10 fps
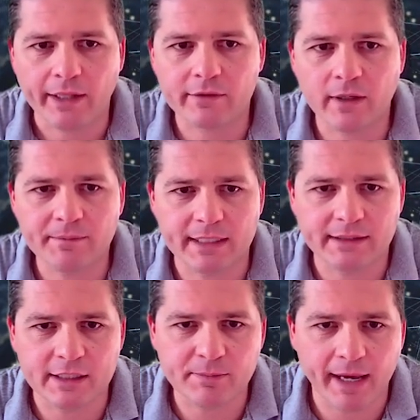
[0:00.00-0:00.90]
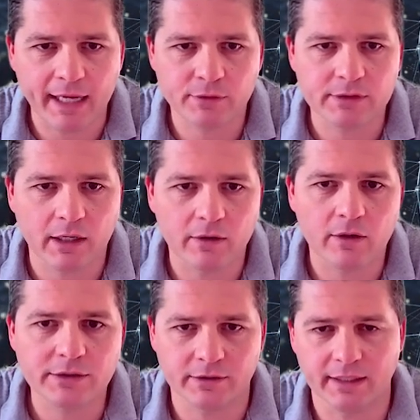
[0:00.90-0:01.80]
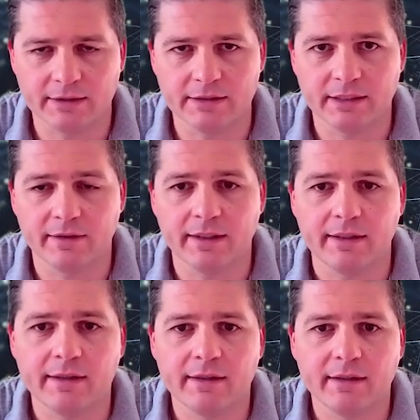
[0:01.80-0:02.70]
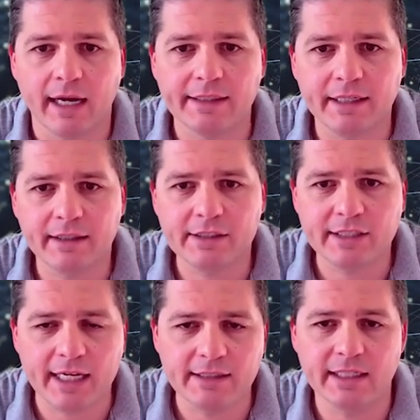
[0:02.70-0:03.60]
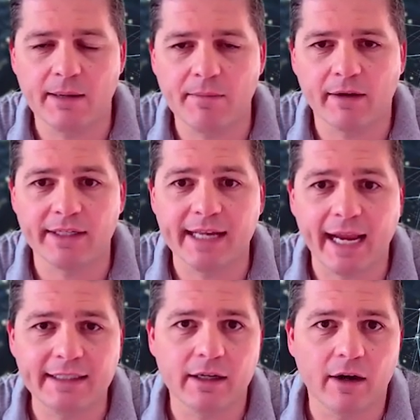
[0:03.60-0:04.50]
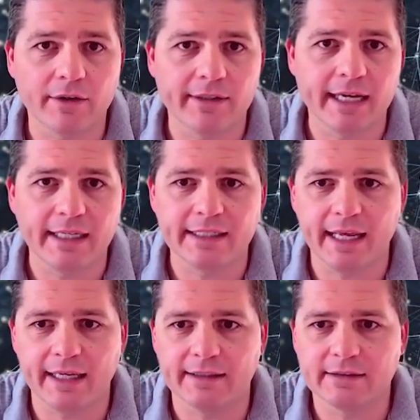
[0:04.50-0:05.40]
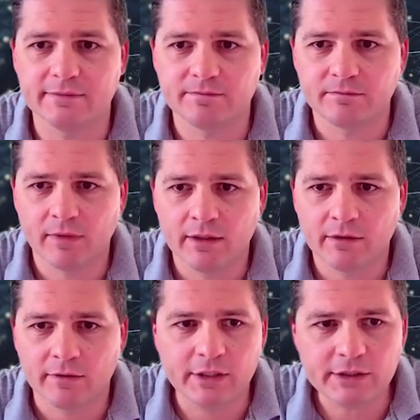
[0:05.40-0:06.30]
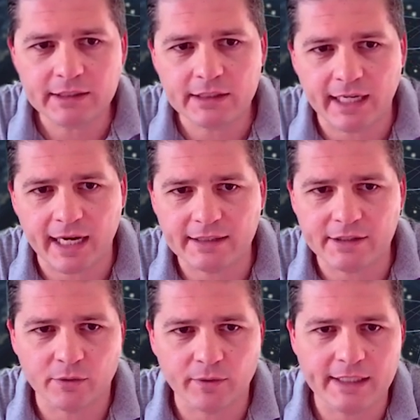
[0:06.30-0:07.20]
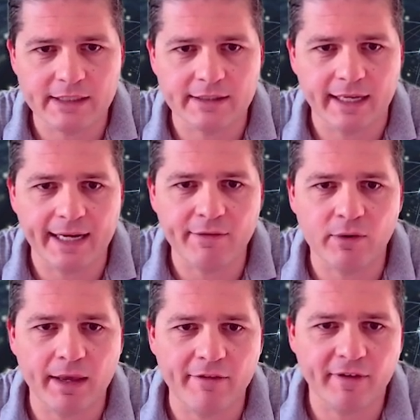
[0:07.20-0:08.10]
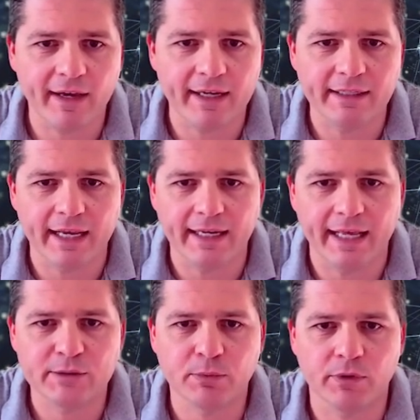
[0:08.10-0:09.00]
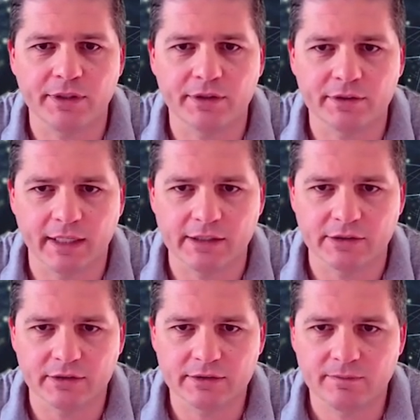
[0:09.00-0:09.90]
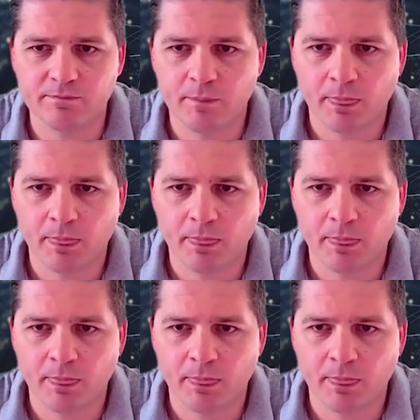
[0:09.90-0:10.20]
Regular updates to these passwords are also necessary, ideally changing them every 90 to 180 days, reducing the chance and duration that anyone may find and exploit your credentials.